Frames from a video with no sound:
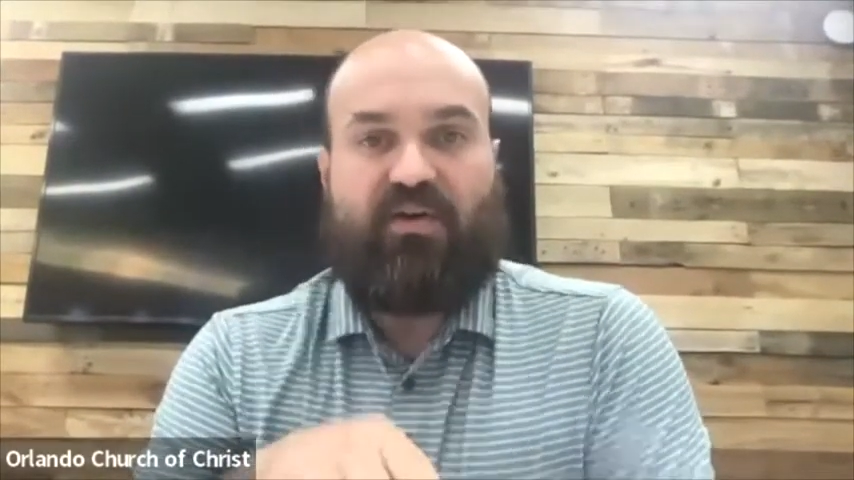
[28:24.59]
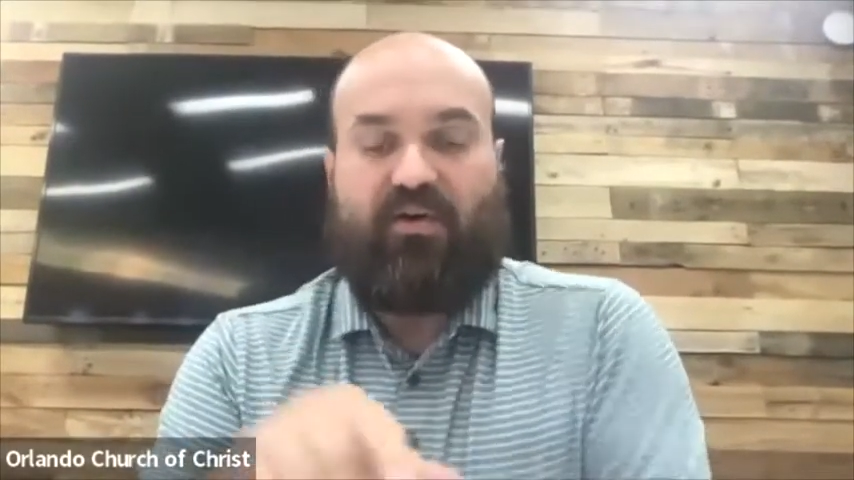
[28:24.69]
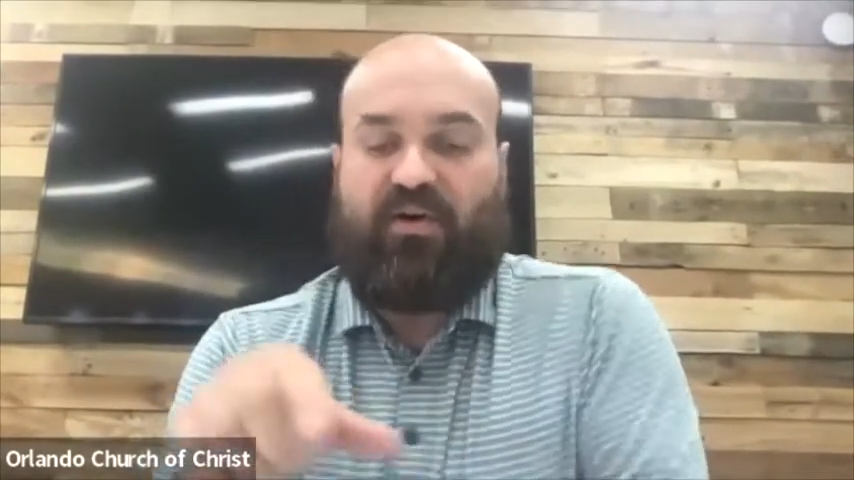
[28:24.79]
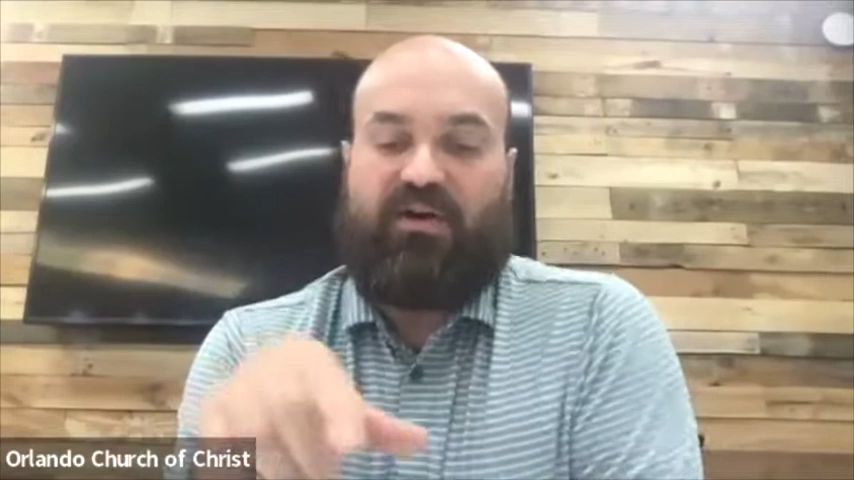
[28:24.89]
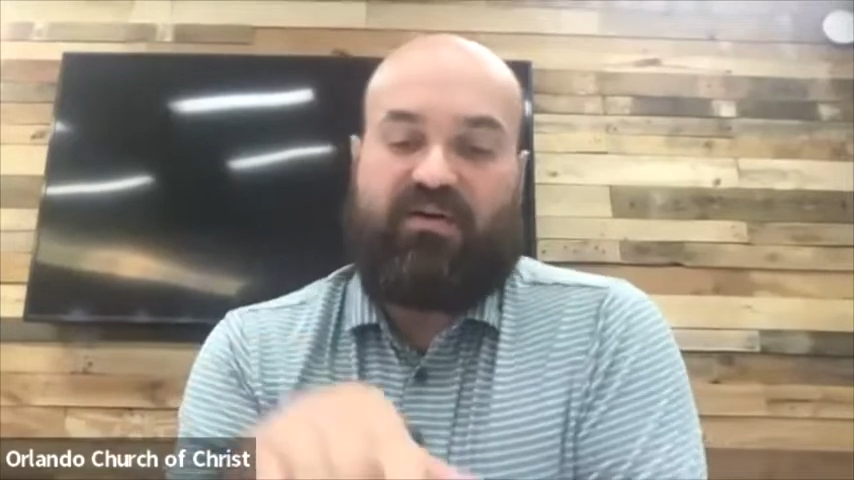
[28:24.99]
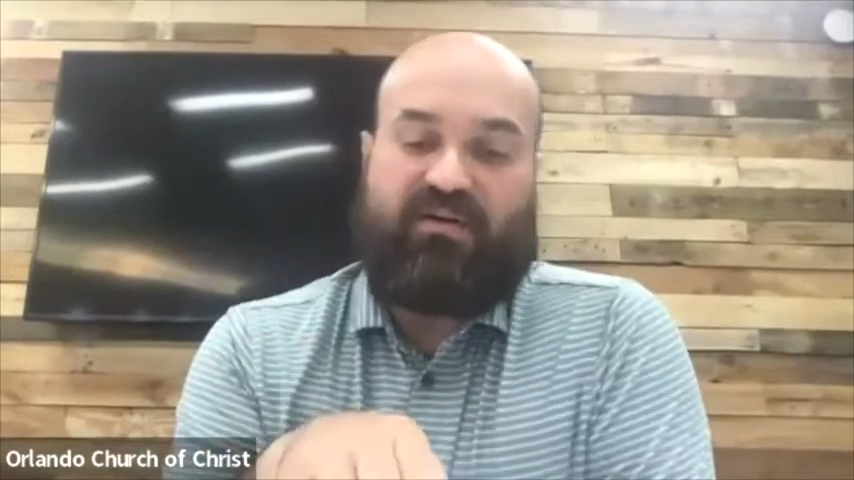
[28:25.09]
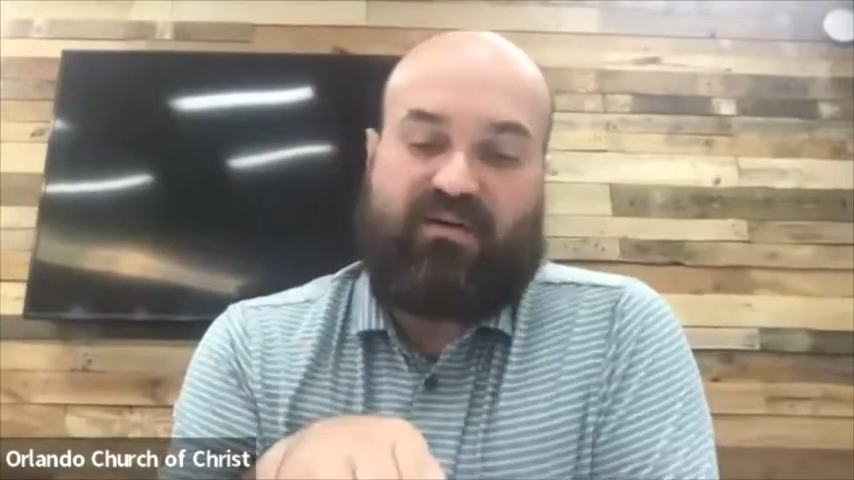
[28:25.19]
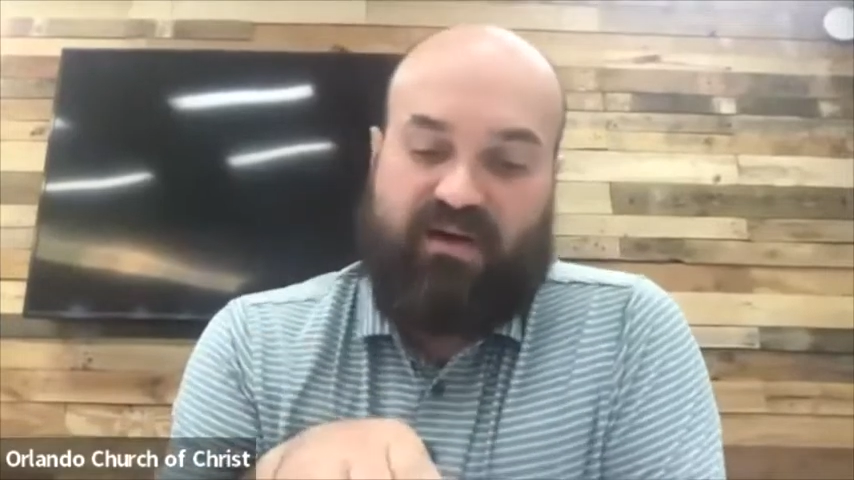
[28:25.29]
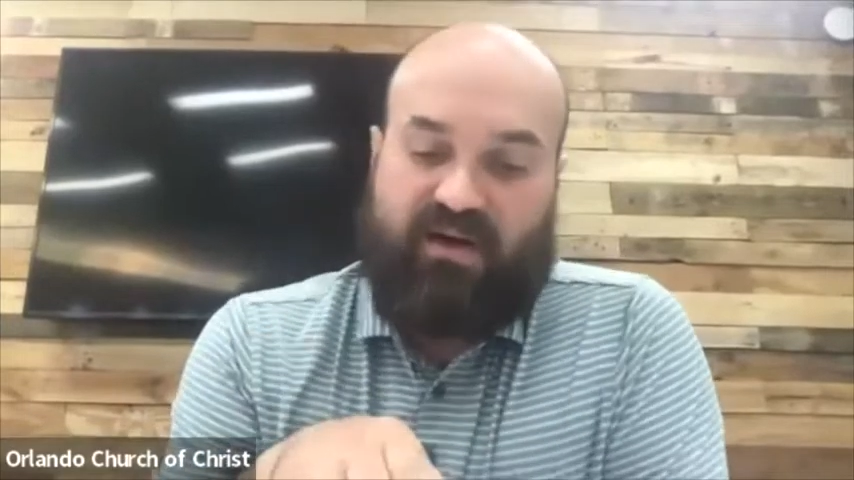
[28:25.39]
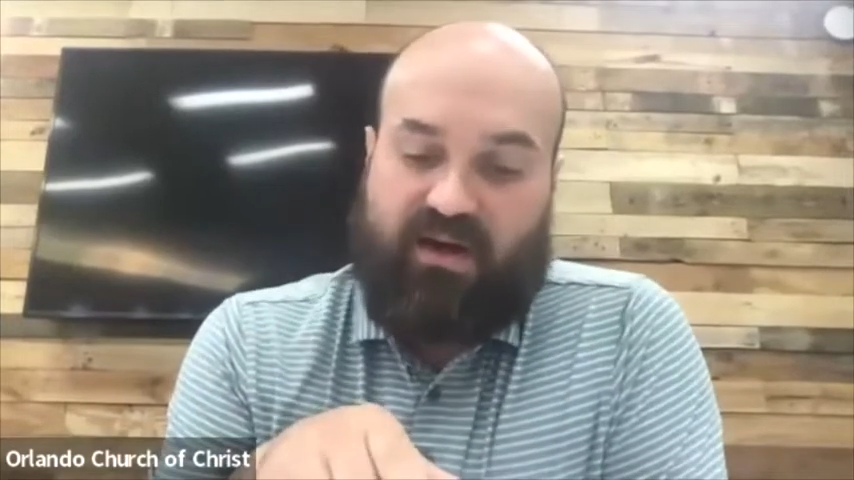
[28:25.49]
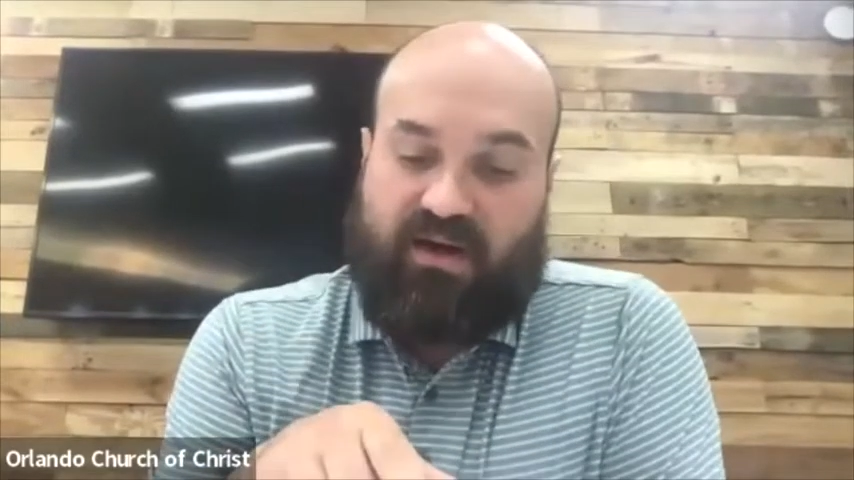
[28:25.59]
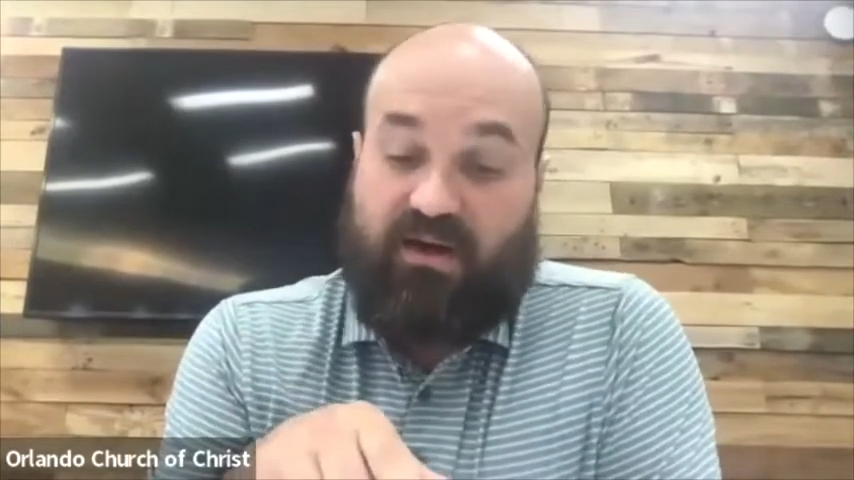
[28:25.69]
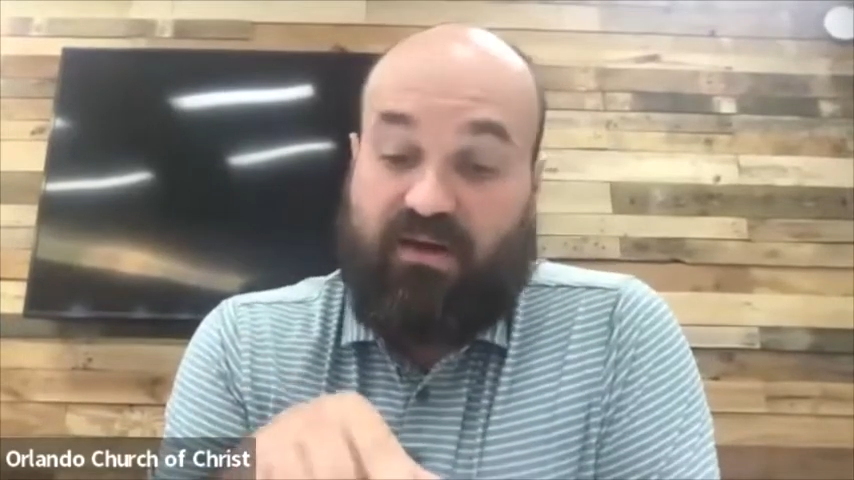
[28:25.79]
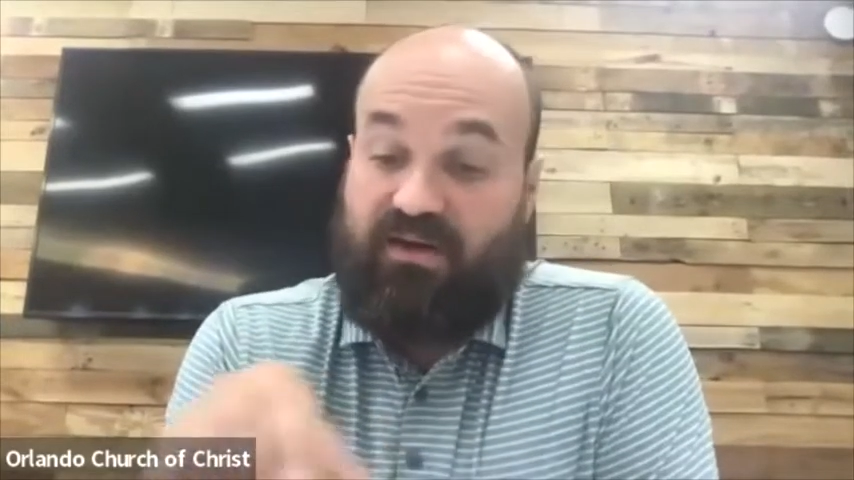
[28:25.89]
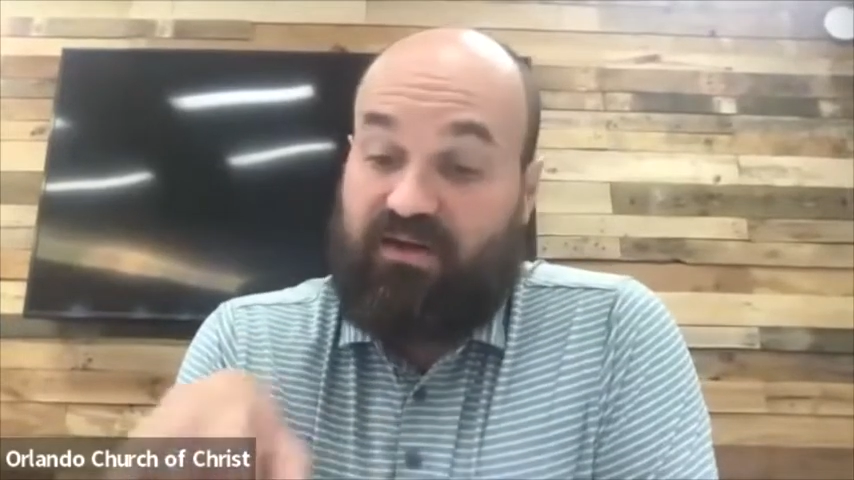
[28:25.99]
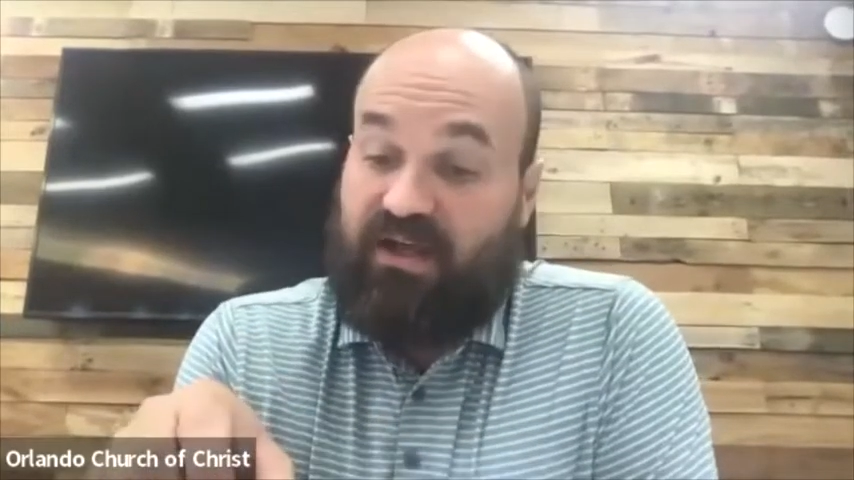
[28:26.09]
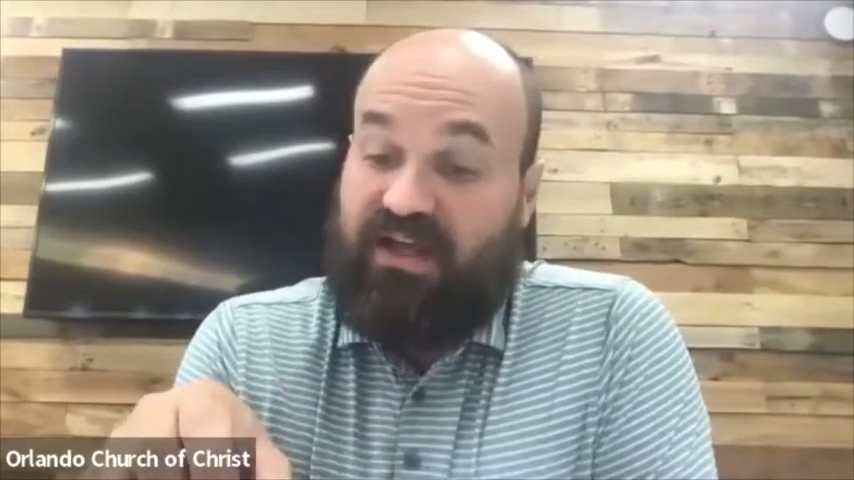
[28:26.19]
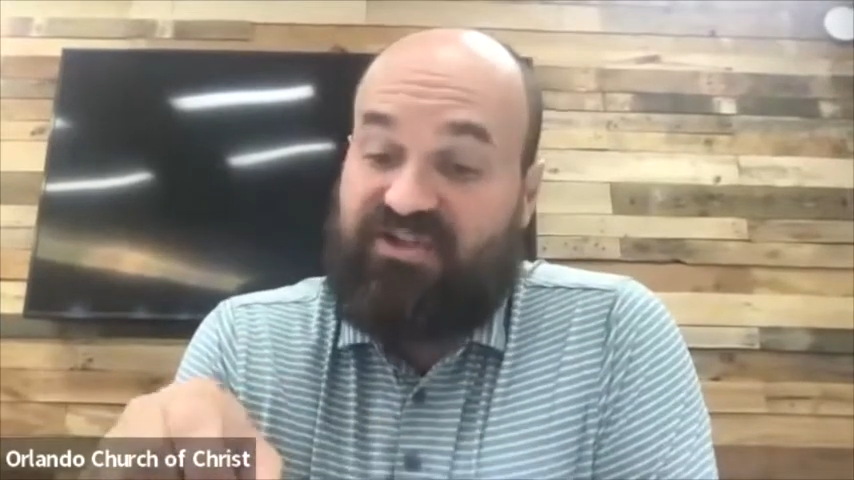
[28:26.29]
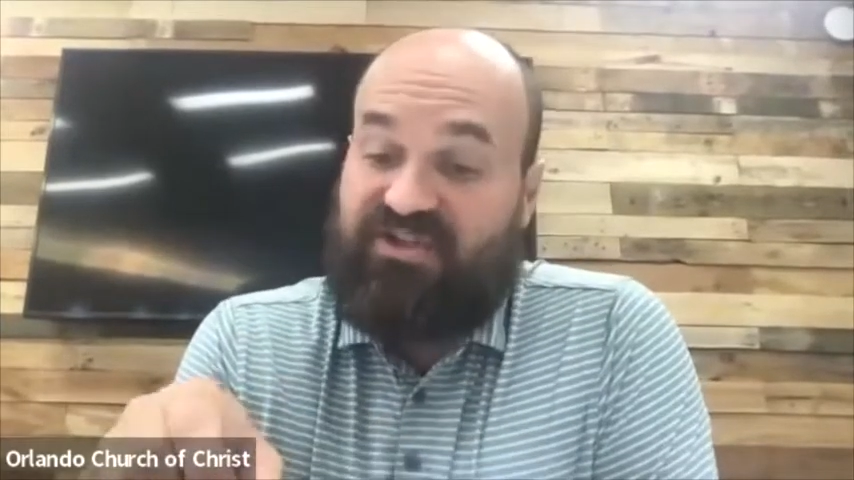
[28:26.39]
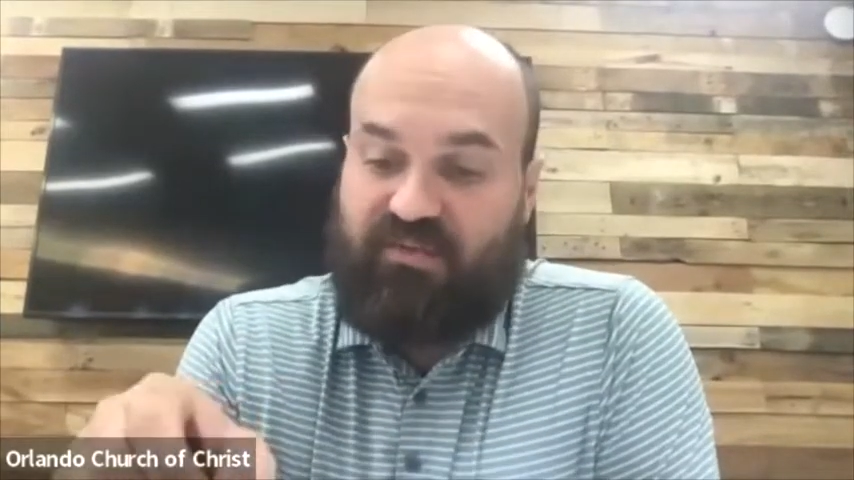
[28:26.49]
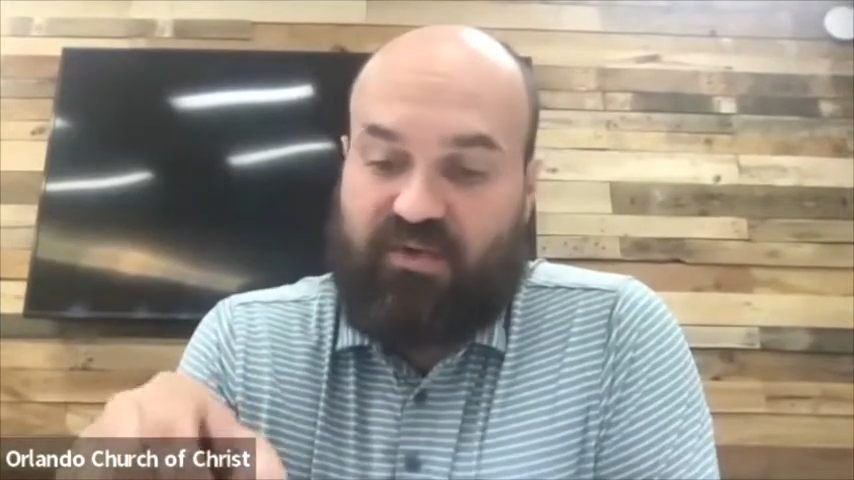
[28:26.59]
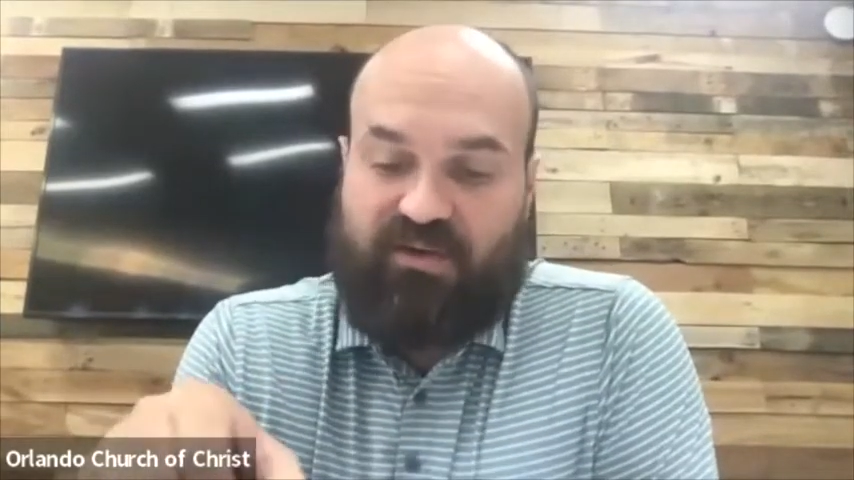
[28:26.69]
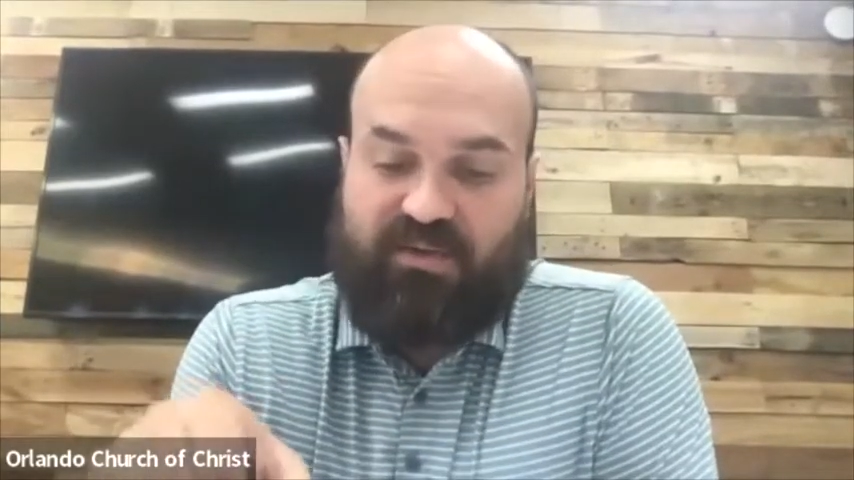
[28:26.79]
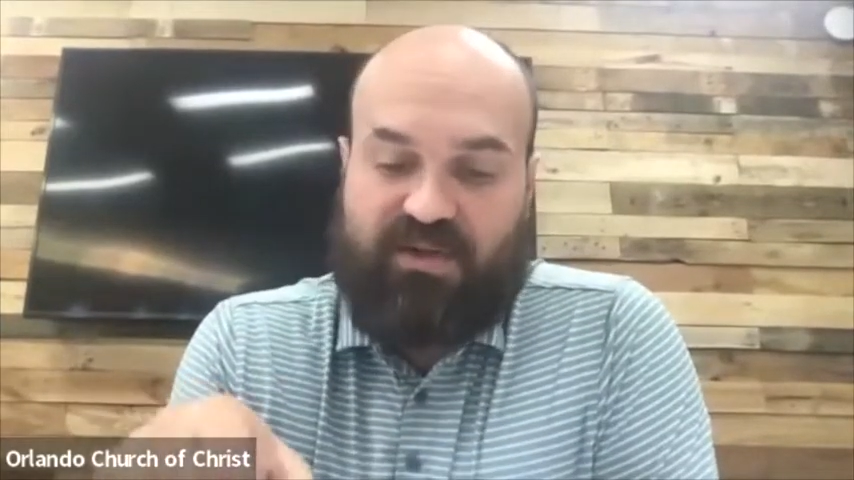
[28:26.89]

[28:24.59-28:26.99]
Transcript: or a, a little edgier word,